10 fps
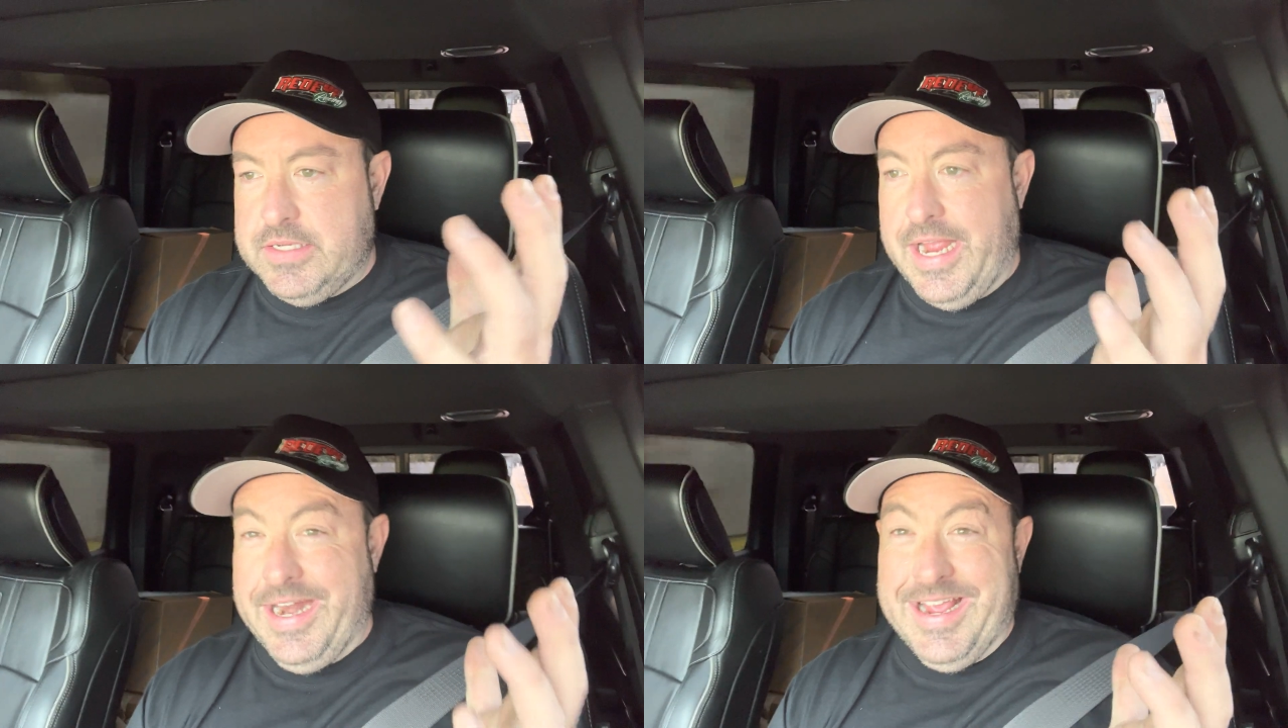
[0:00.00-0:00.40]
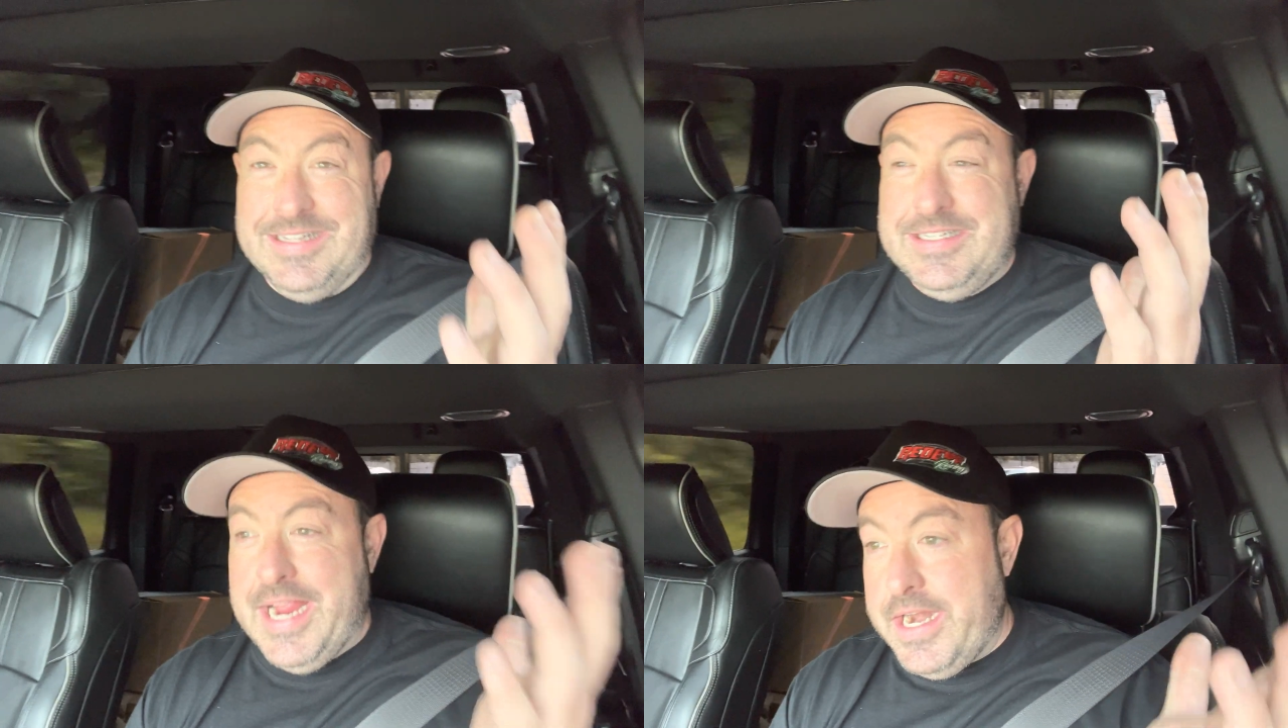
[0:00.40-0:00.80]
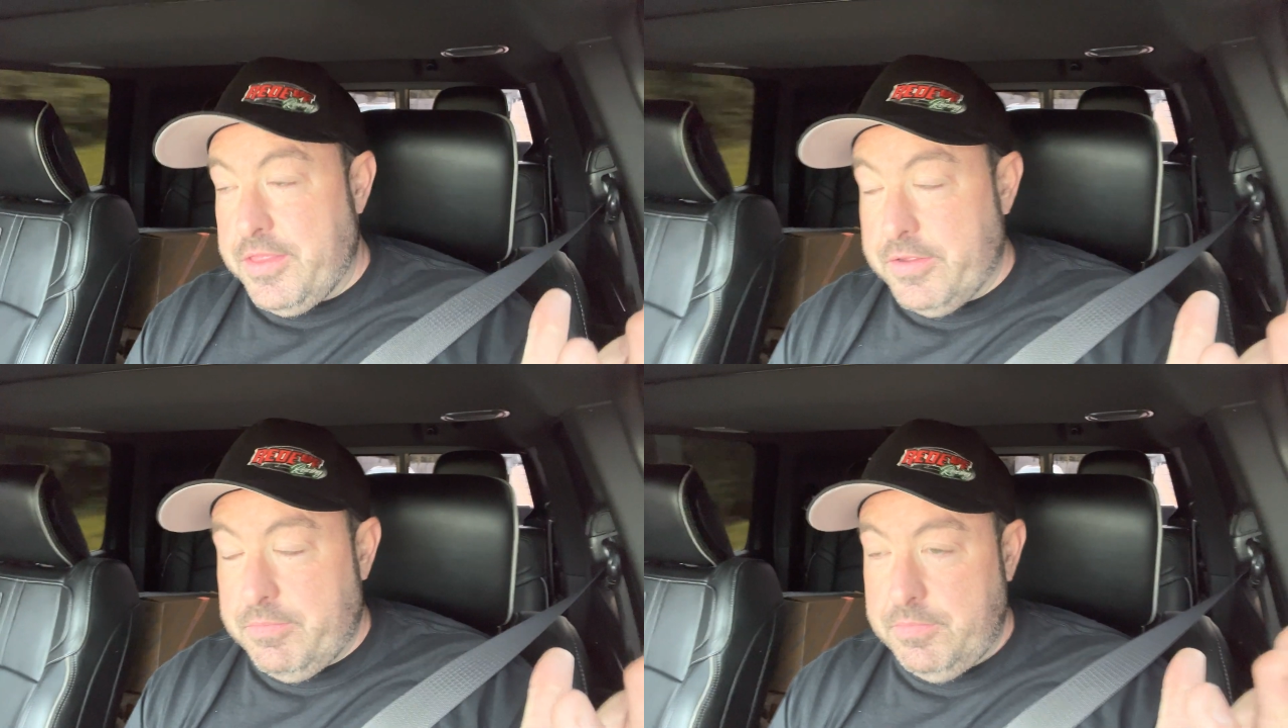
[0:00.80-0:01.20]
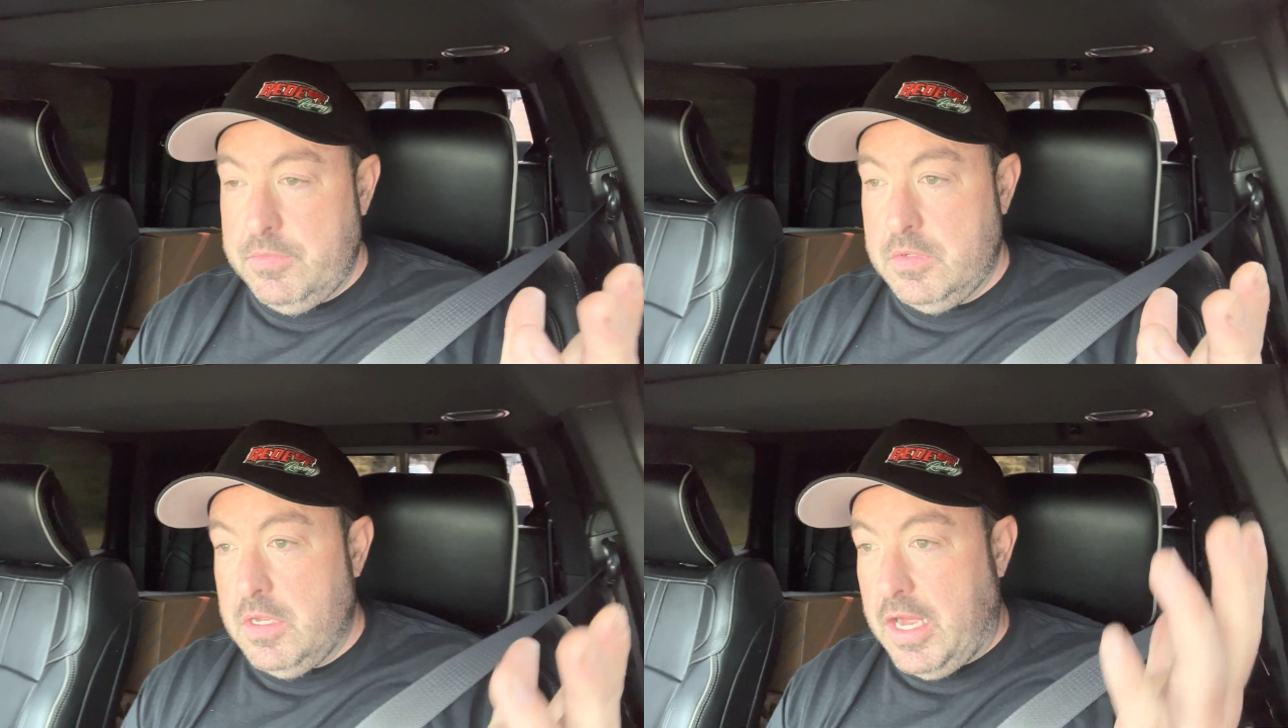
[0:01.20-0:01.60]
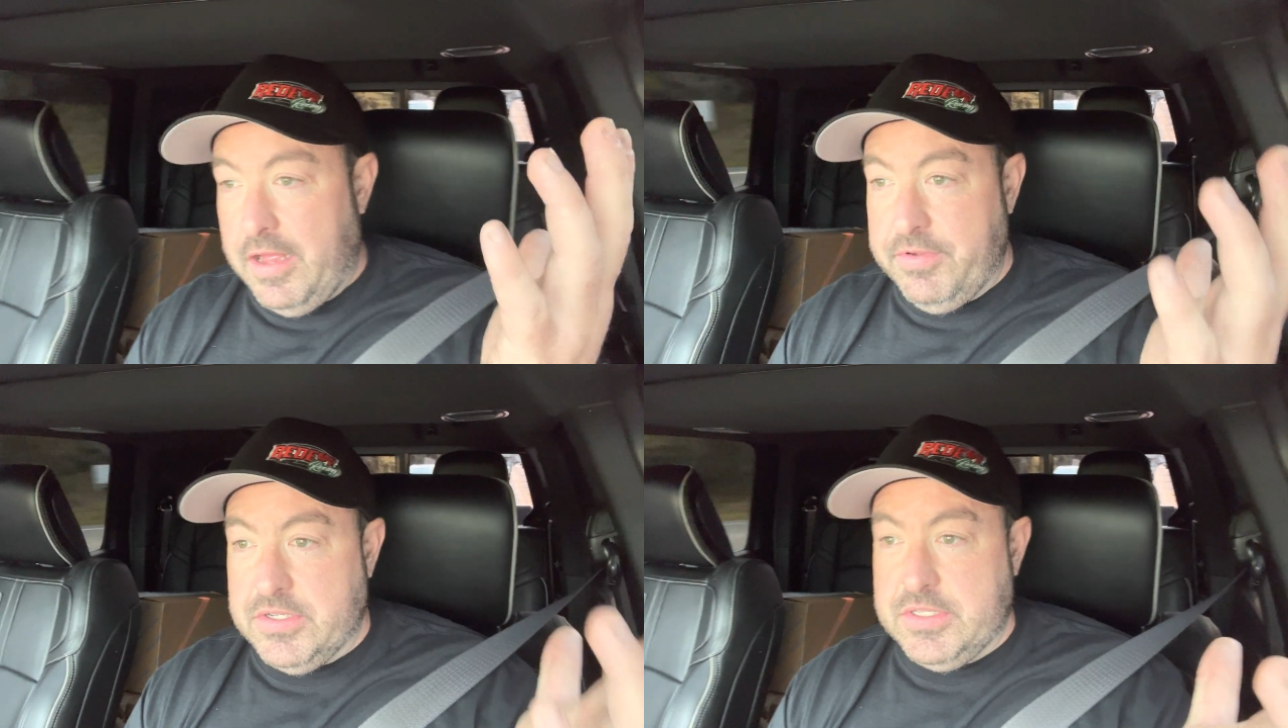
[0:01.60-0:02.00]
I had to get 10 of them,
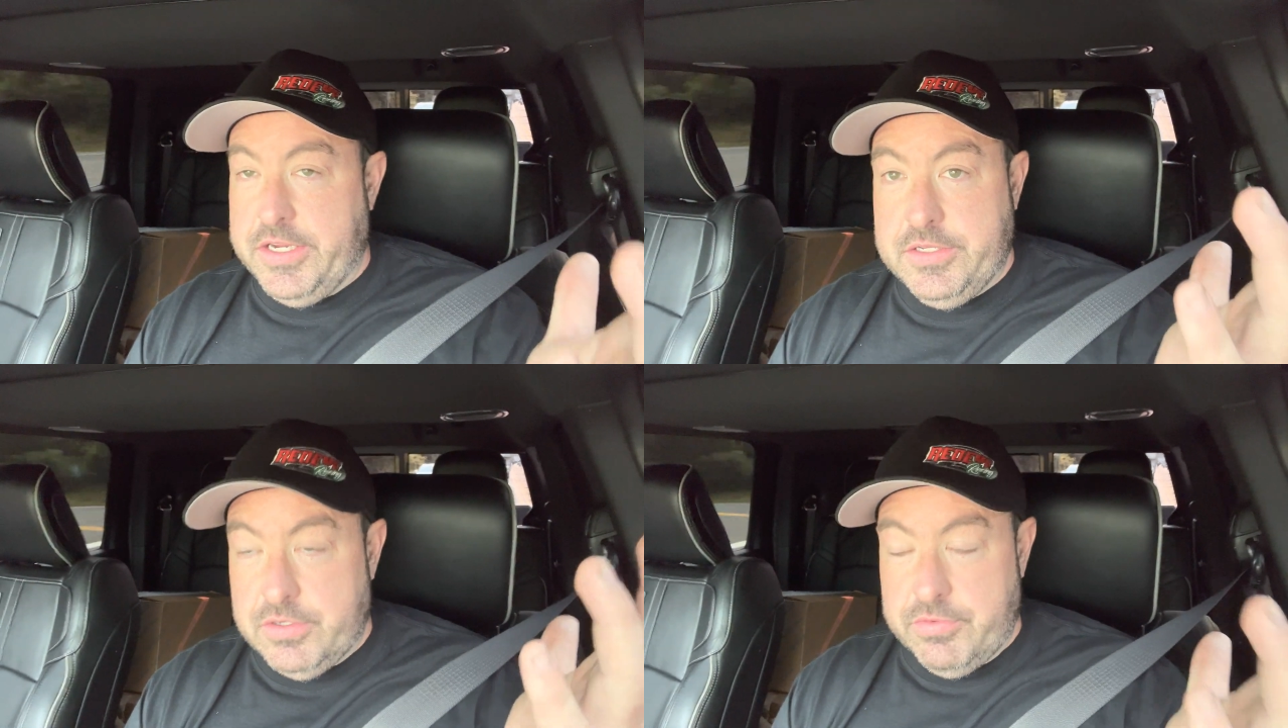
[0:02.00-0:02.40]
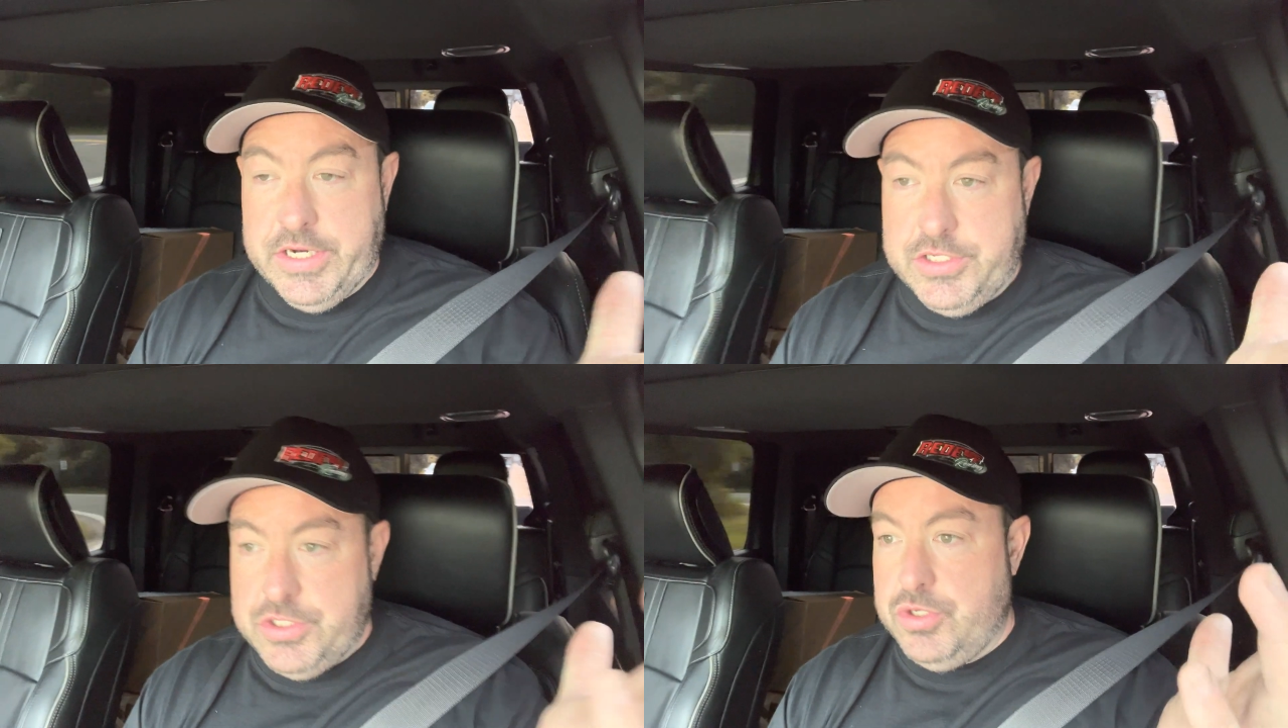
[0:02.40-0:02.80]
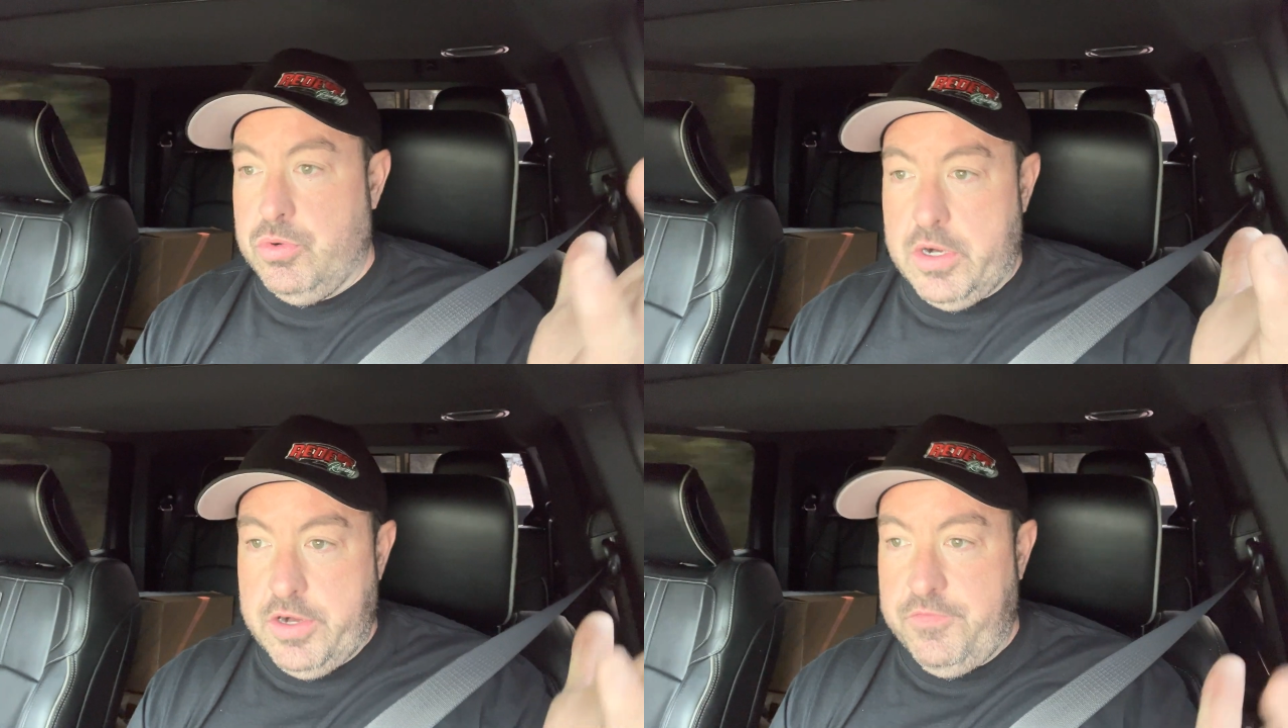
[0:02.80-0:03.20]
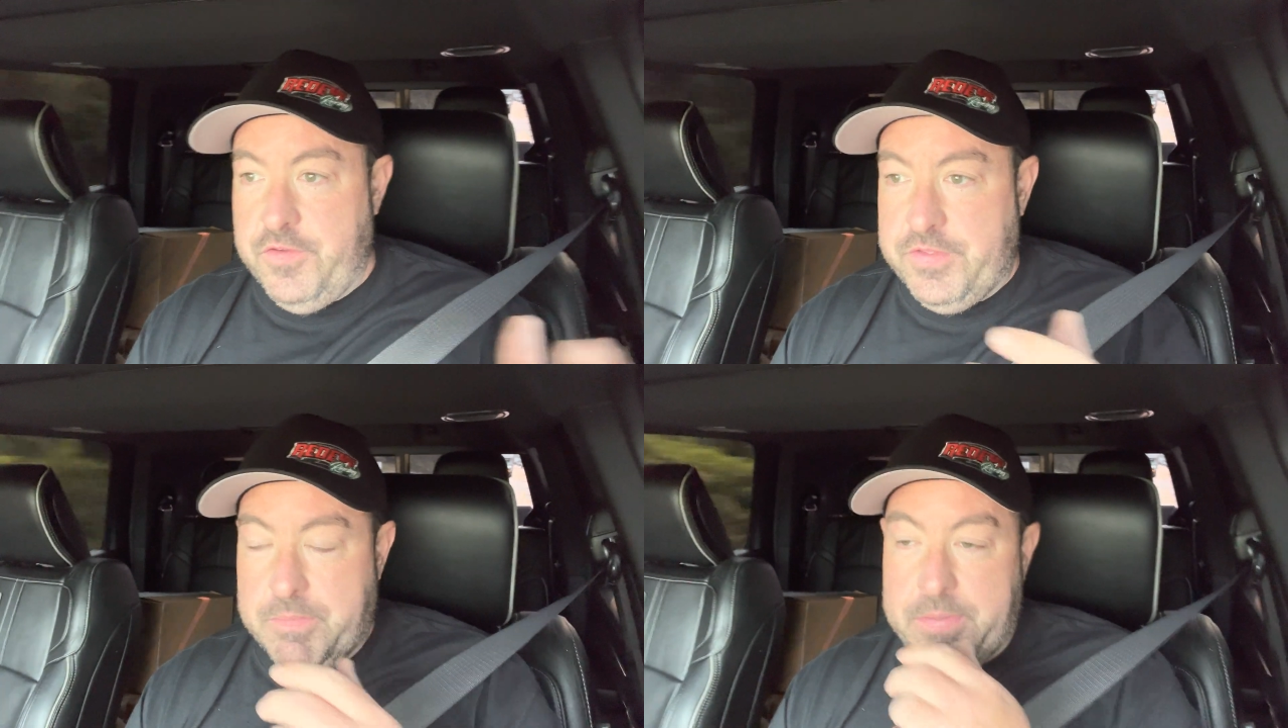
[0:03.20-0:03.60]
obviously, to reach 250